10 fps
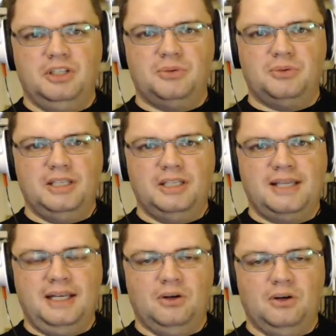week, is
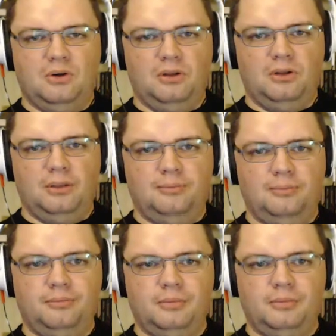getting all the
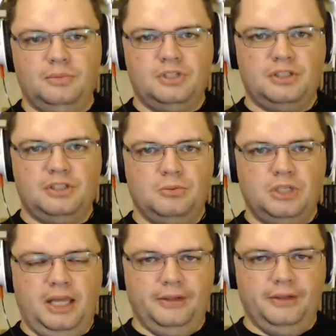system
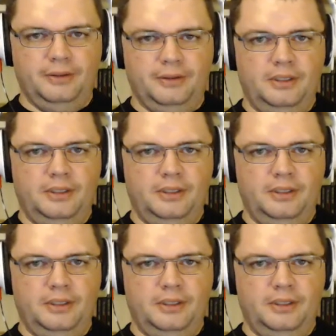together,